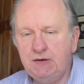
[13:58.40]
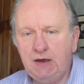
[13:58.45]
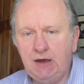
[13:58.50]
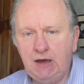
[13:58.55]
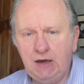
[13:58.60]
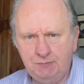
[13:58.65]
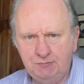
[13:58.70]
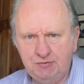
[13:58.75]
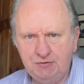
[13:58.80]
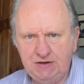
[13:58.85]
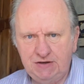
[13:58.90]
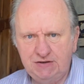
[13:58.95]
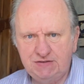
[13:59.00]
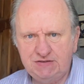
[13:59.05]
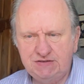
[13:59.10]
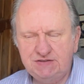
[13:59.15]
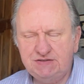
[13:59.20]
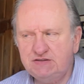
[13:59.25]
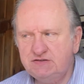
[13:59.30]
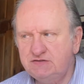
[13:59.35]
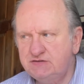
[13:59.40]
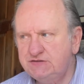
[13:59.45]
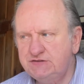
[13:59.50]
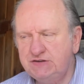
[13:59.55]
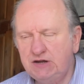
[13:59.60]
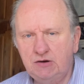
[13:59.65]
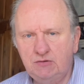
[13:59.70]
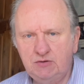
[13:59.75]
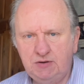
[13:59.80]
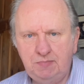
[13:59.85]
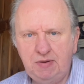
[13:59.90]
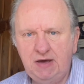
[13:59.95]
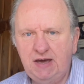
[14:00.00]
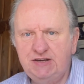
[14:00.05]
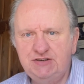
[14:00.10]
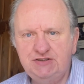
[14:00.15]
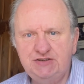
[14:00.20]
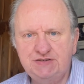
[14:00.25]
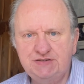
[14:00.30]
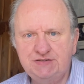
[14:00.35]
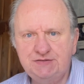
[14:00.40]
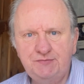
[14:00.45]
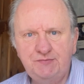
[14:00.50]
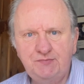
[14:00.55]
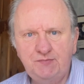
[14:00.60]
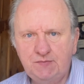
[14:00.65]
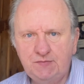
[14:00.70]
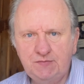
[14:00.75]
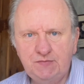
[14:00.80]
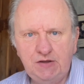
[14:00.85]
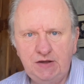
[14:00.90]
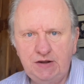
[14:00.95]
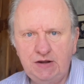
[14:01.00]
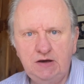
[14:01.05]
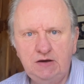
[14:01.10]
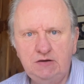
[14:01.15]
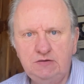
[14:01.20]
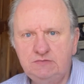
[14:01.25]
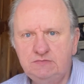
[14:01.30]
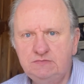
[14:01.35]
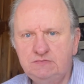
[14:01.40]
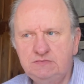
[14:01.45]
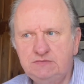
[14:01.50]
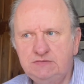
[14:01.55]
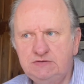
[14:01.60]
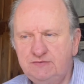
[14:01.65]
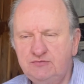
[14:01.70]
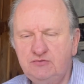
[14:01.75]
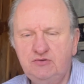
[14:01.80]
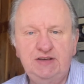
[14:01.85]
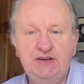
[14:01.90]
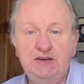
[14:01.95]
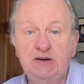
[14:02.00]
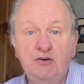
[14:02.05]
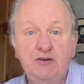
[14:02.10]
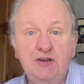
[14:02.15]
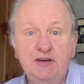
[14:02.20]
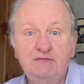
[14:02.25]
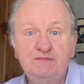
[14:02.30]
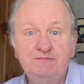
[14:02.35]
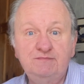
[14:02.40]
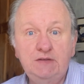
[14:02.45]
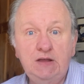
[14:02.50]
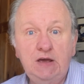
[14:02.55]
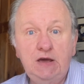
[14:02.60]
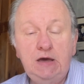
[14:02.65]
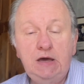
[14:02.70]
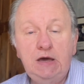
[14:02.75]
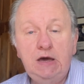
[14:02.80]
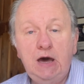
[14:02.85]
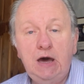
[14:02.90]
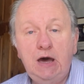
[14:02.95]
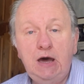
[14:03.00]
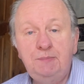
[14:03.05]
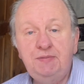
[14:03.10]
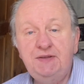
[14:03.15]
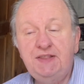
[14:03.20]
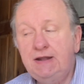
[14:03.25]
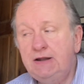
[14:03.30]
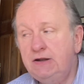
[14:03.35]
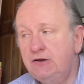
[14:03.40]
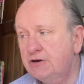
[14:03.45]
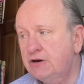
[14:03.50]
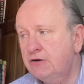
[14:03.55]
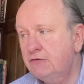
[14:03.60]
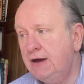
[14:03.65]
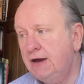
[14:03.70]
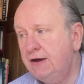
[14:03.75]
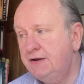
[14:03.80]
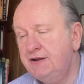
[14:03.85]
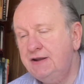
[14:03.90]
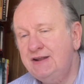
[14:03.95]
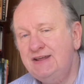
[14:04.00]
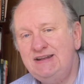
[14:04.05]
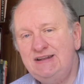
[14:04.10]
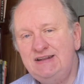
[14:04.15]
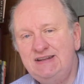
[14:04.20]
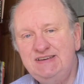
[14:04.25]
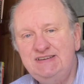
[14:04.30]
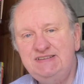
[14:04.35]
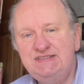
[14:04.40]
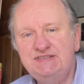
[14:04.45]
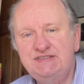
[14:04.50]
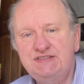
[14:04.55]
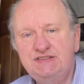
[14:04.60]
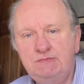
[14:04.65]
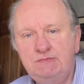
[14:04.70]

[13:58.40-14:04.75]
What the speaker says: Apple users, start with Pages. You know, you've already got it. But then look around at least the